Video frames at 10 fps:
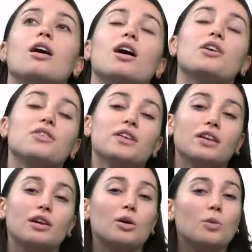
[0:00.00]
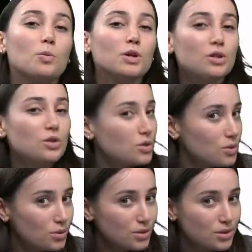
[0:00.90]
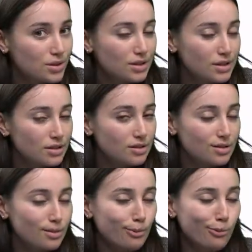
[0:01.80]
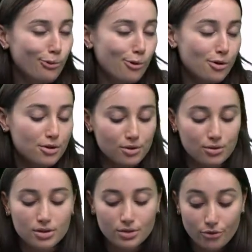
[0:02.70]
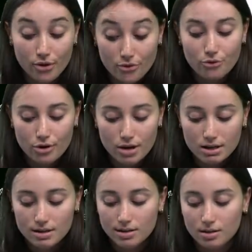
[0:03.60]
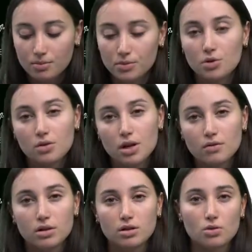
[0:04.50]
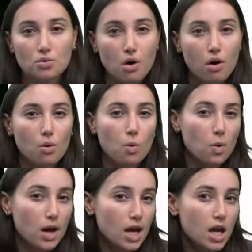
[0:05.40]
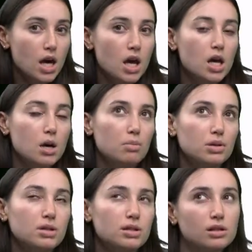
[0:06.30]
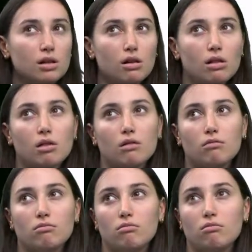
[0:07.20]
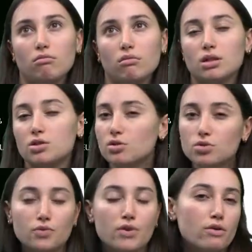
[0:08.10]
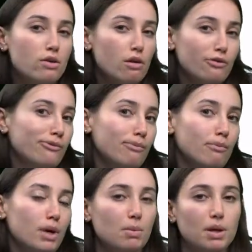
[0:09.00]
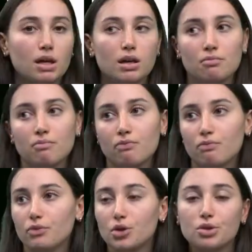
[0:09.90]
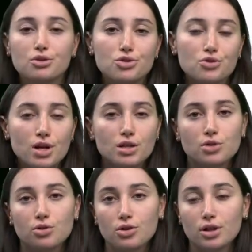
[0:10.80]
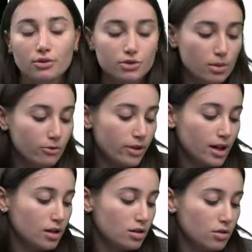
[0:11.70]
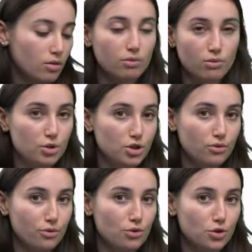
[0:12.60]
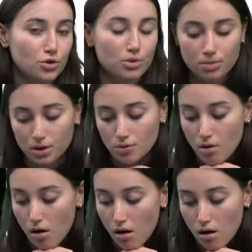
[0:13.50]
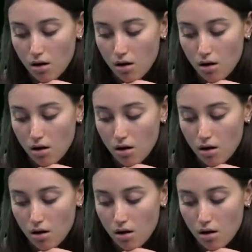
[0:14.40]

I think when you use this word or this phrase, you're never in the wrong way, but still it's used very often. Maybe you could try to think of something else, which of course shouldn't be wrong.